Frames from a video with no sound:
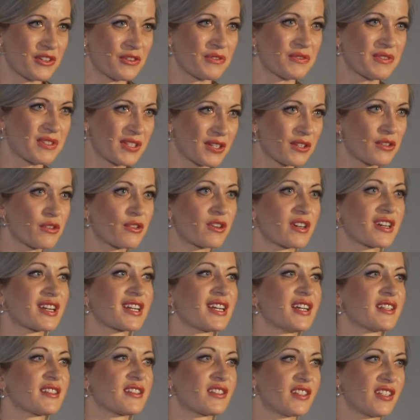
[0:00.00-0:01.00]
secure
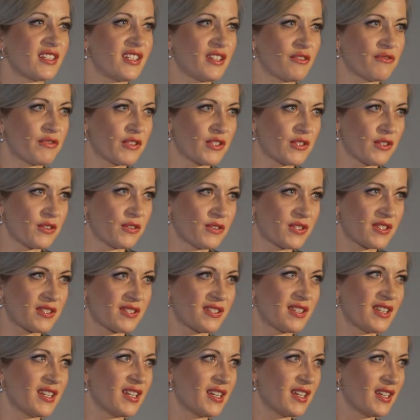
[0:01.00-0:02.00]
custody for
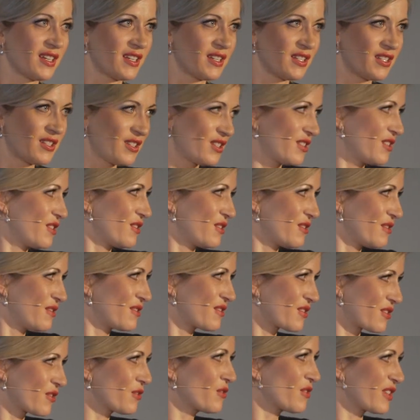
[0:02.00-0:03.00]
those
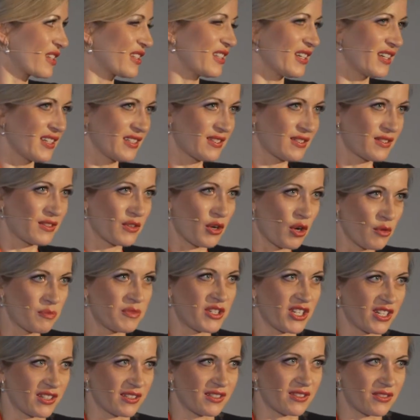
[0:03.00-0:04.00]
tokenized
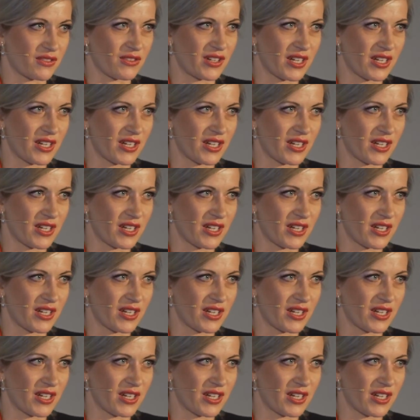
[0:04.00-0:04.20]
objects,